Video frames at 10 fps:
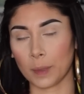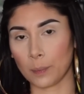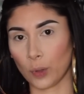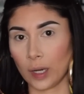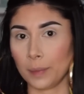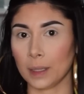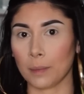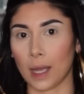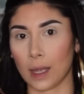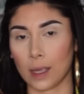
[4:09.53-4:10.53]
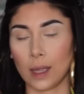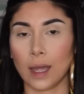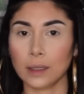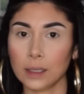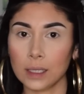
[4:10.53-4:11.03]
by priming my
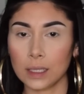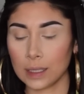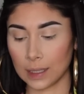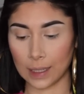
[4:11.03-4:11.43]
eyelids,